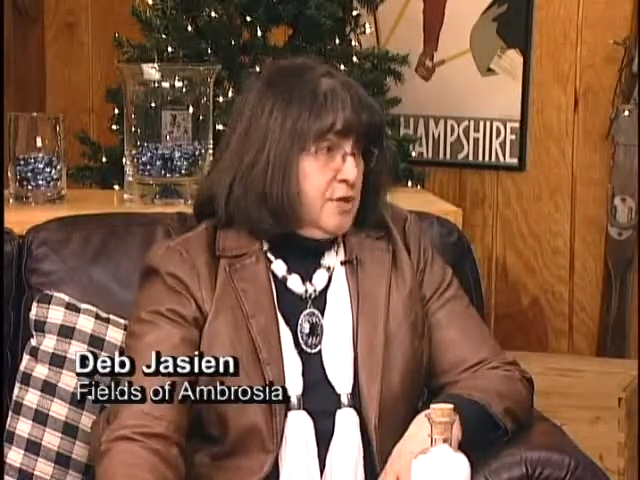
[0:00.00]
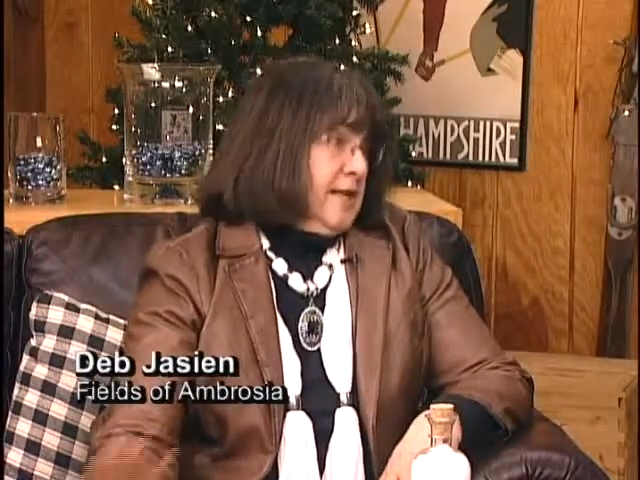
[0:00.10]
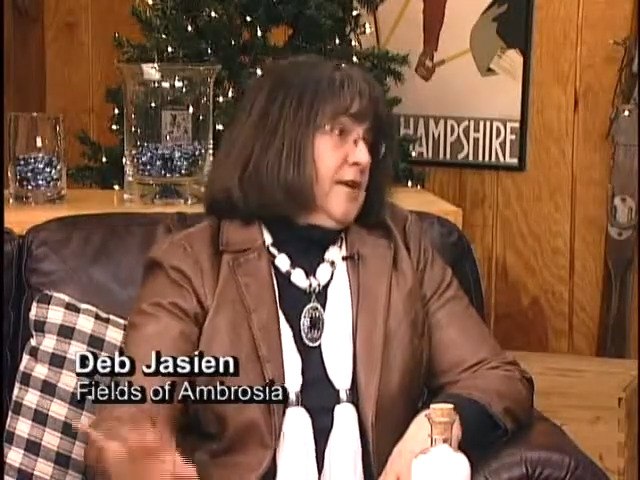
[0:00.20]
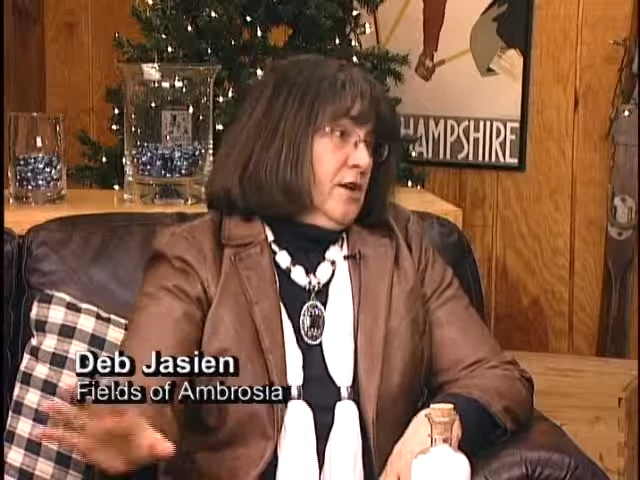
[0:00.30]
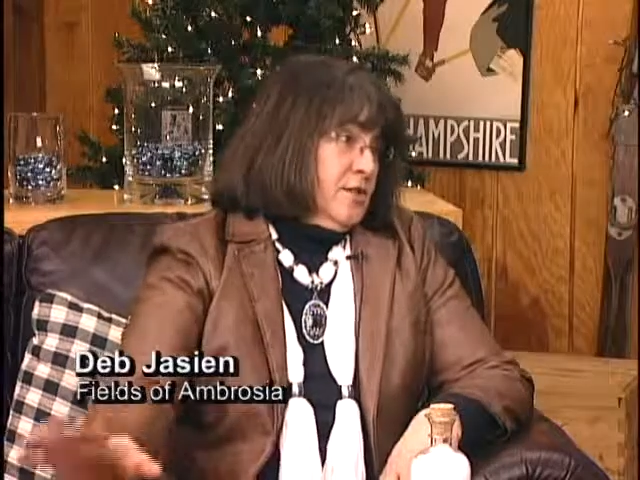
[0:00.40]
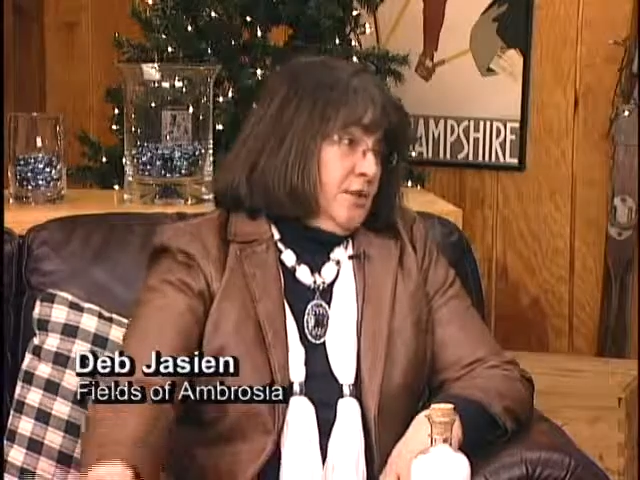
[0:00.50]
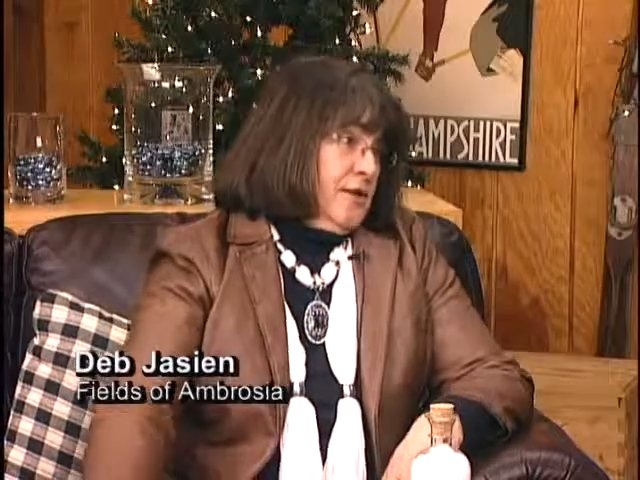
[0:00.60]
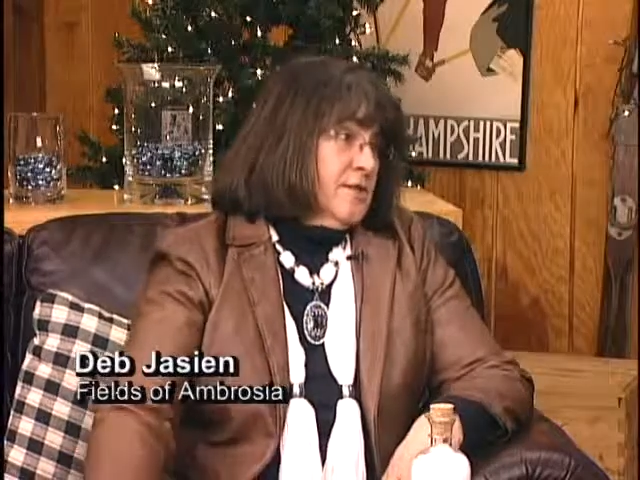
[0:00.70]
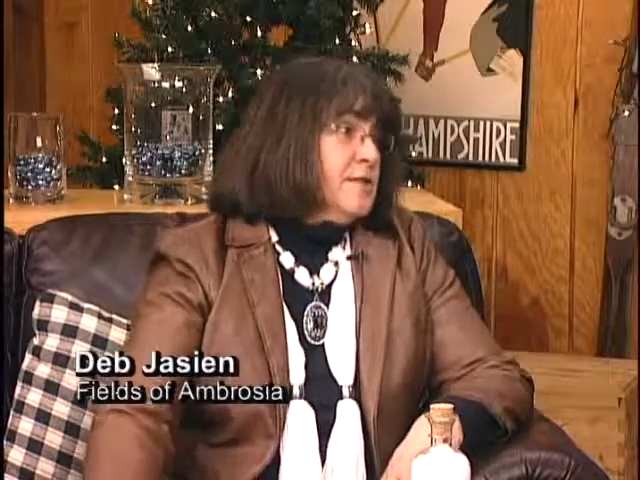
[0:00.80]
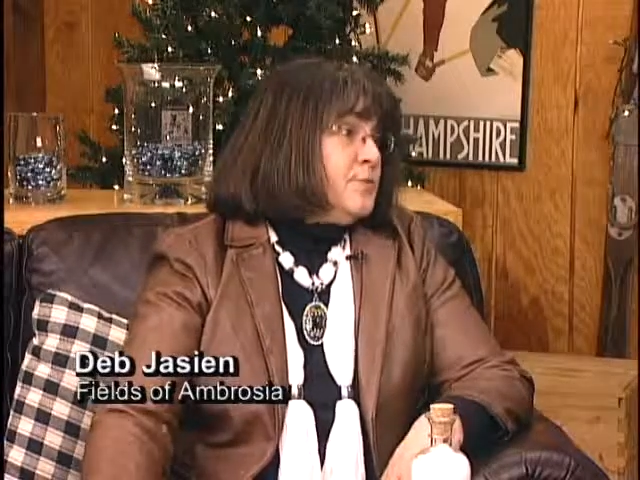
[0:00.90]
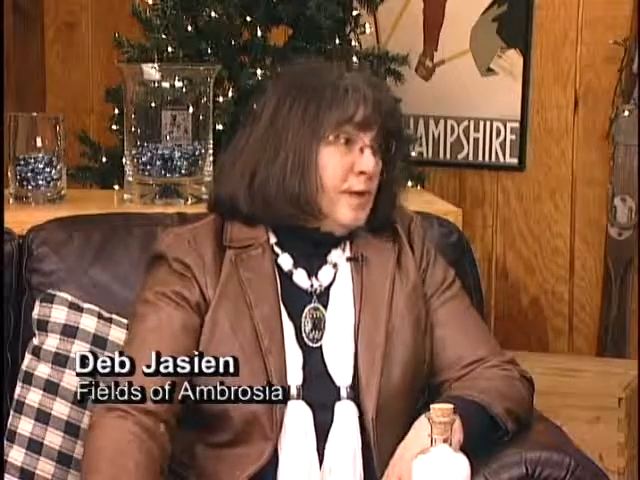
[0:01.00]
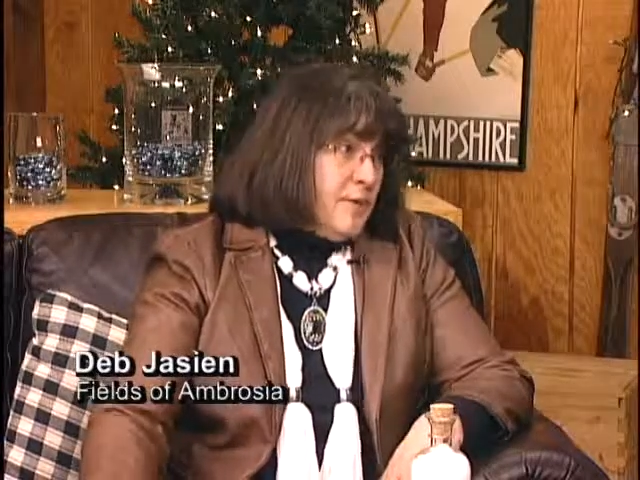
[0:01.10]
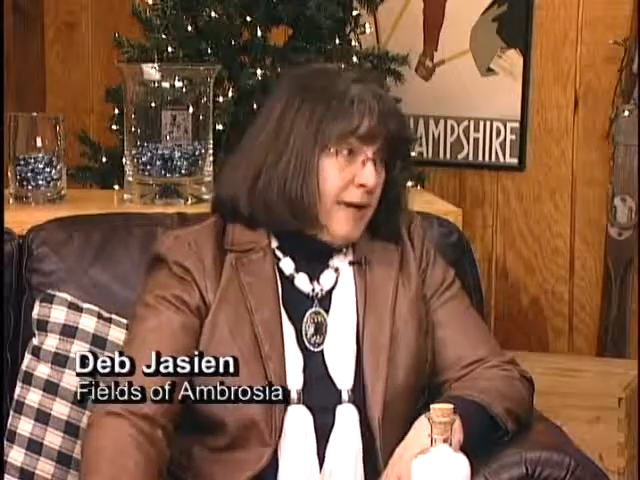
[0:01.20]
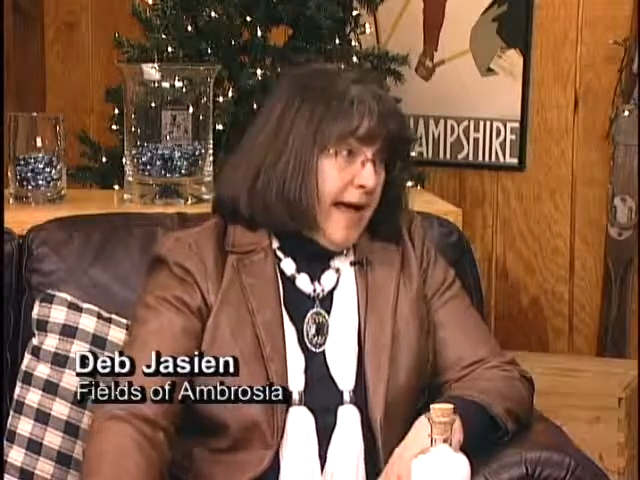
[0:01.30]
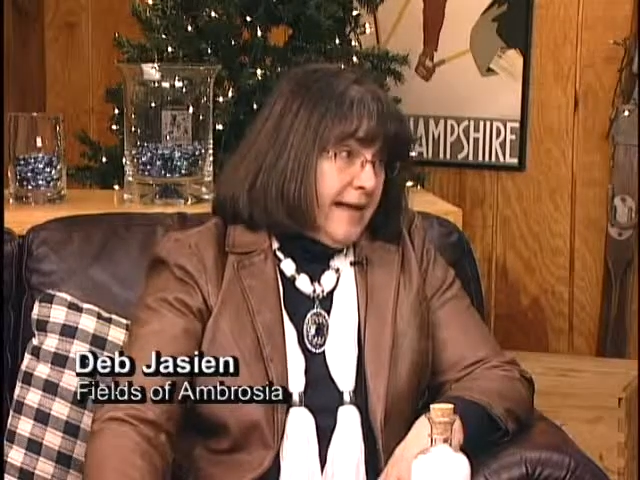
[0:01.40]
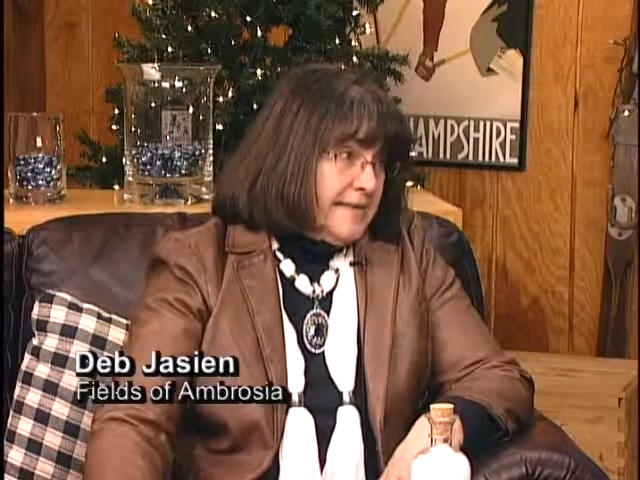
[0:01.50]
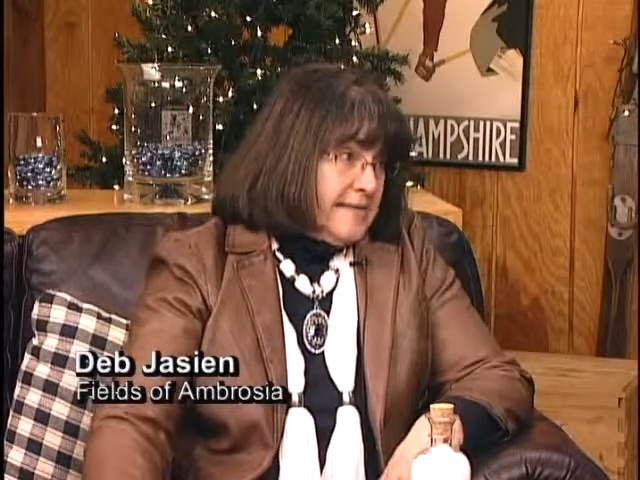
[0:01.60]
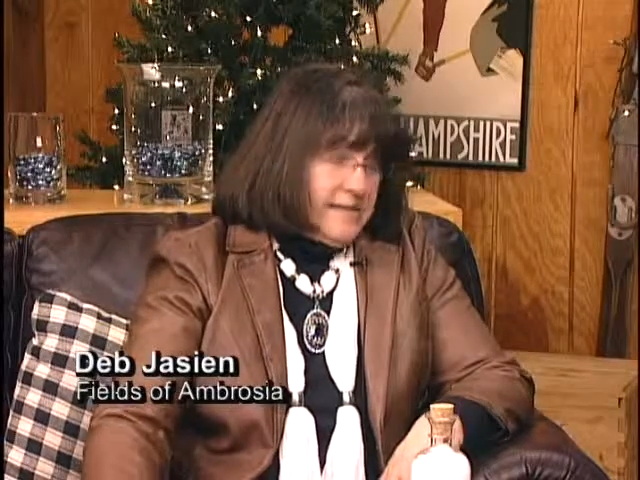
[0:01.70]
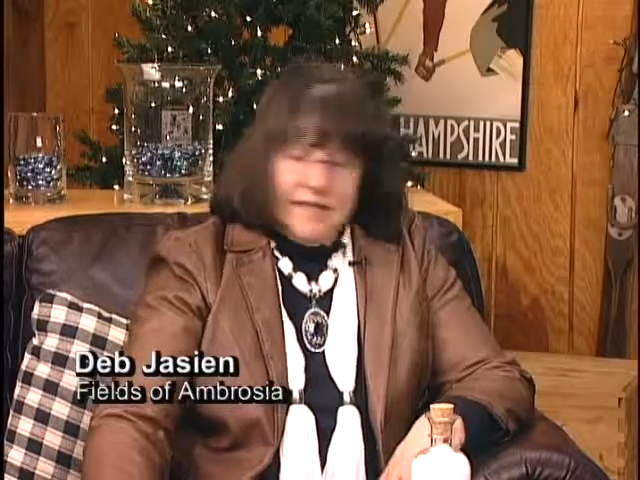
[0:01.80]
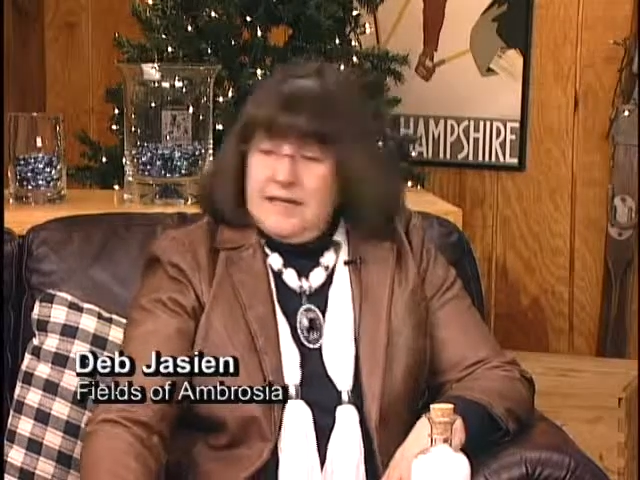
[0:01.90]
which can also be used as bubble
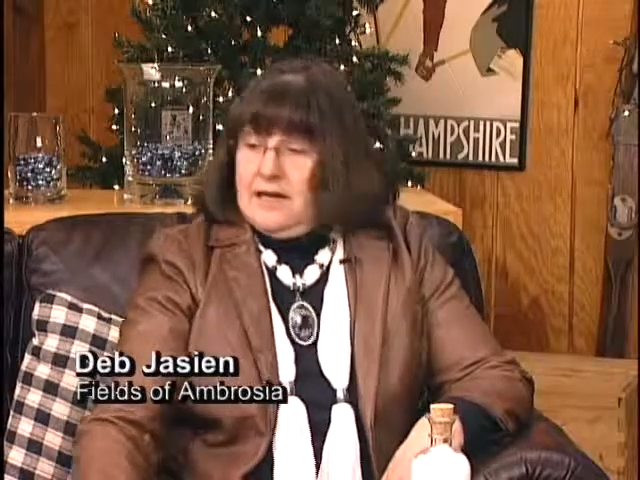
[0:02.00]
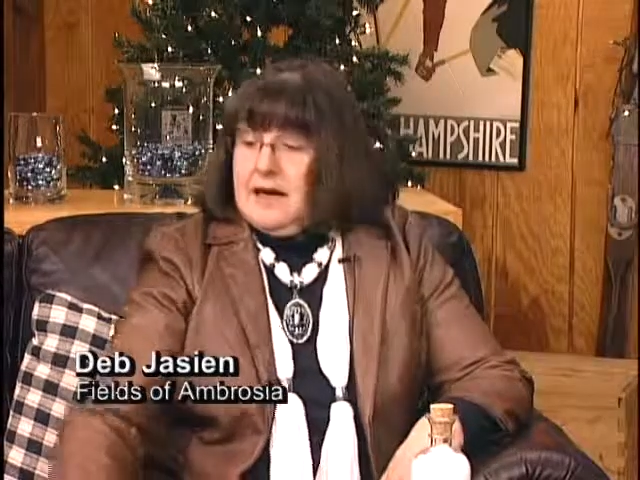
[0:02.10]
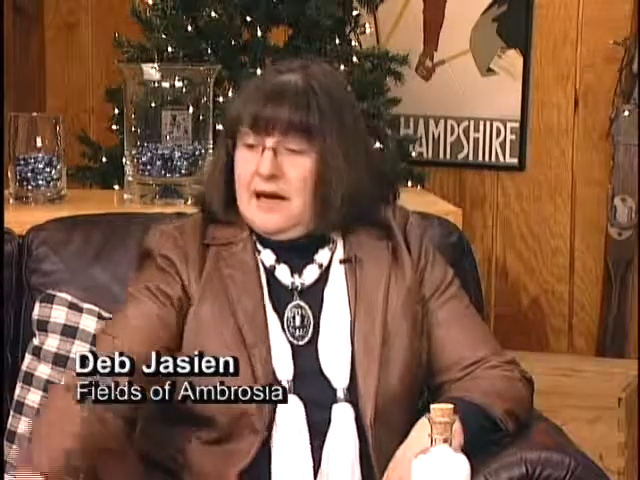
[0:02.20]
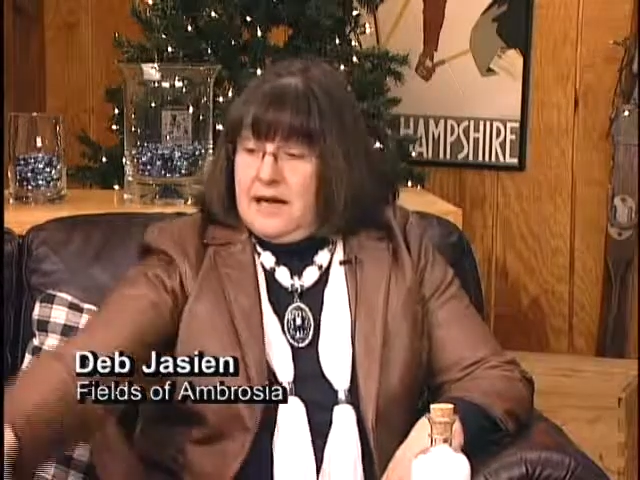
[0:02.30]
baths. Great.